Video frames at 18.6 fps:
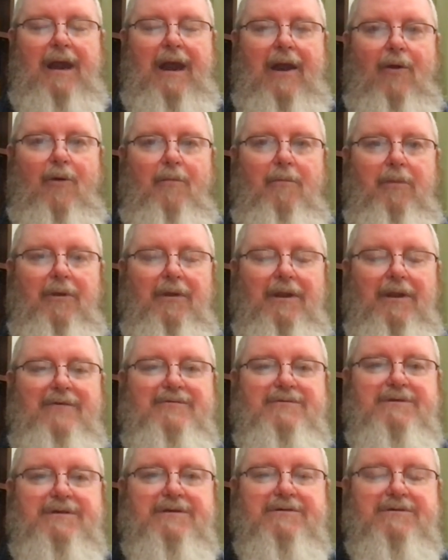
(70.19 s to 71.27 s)
Our
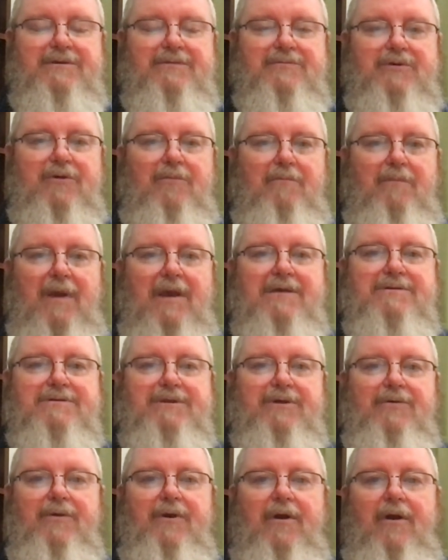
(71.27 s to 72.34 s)
belief systems are
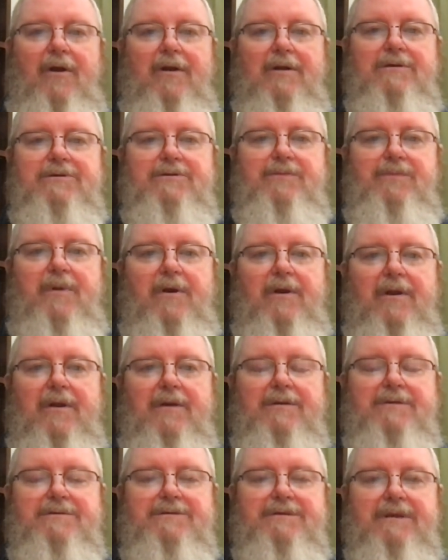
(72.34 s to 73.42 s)
based on our
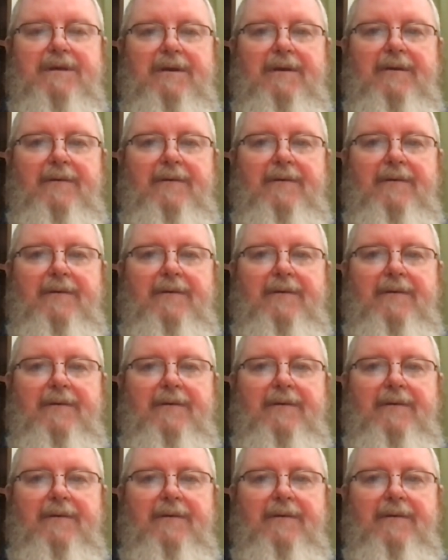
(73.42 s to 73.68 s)
experience.